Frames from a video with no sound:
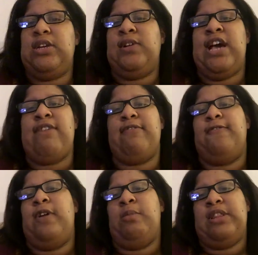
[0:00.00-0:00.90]
really having
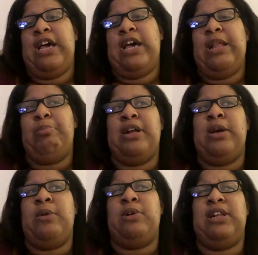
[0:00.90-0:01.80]
fun with that. But
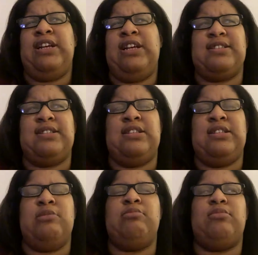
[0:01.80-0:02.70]
I would like to see
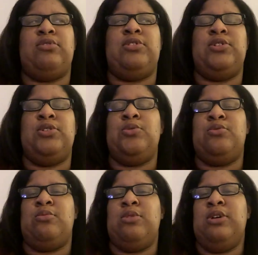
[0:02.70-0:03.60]
them
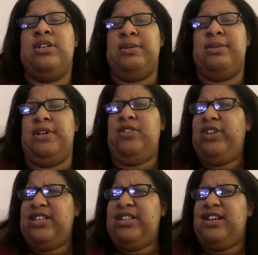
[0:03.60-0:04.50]
do some
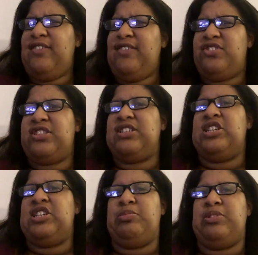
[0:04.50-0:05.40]
in-ring stuff just to
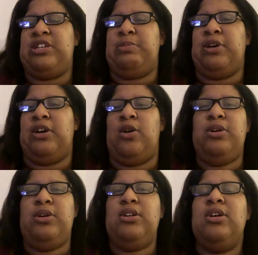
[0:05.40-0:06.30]
keep it
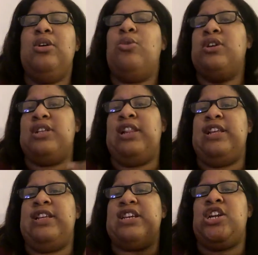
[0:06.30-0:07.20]
going. Or at
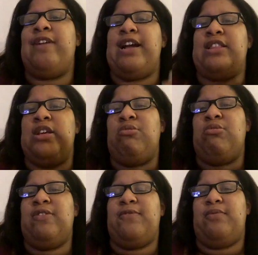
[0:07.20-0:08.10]
least interacting with